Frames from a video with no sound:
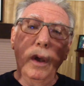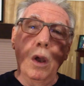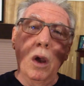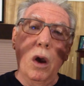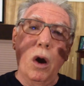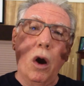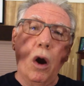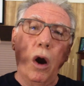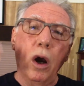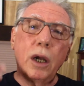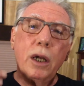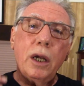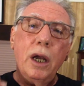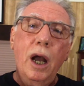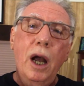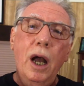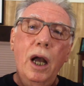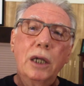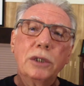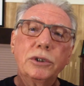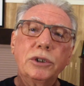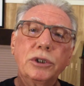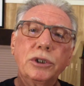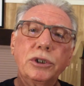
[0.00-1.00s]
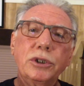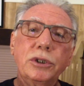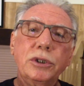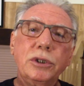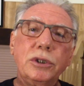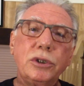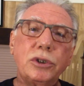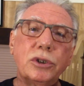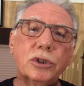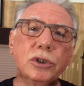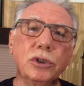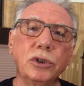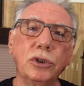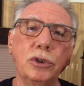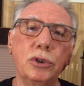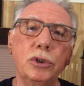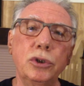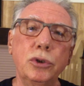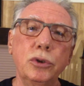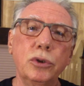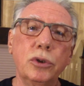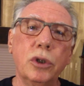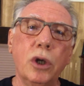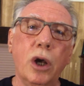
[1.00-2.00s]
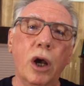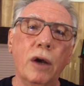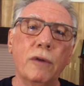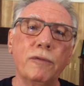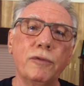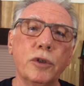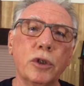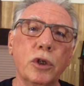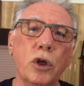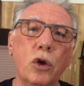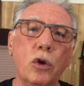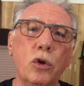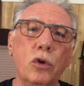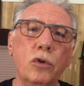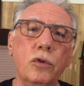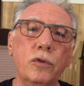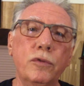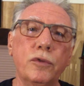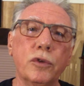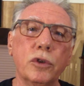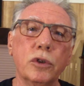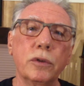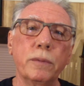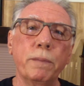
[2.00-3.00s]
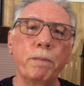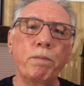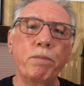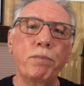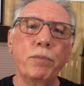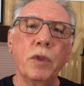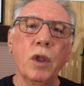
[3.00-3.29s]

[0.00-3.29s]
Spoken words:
our consciousness is too covered over,